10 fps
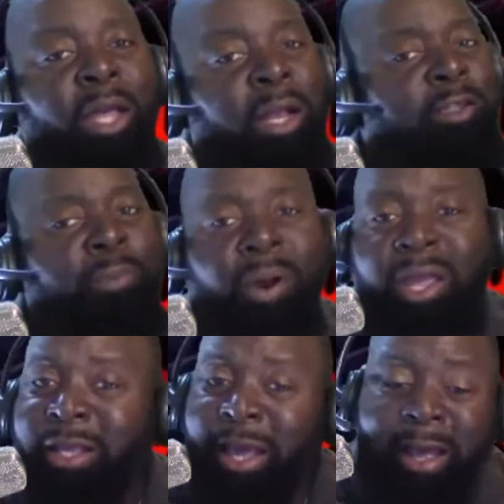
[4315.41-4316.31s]
And let's
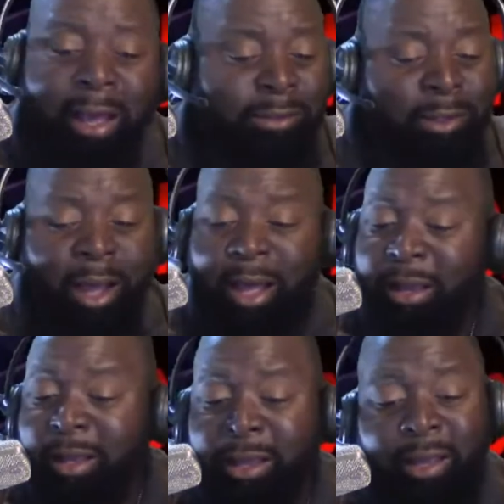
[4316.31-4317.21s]
pray, guys.
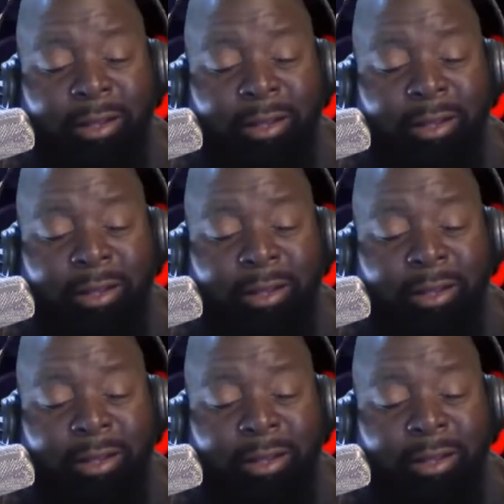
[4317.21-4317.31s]
God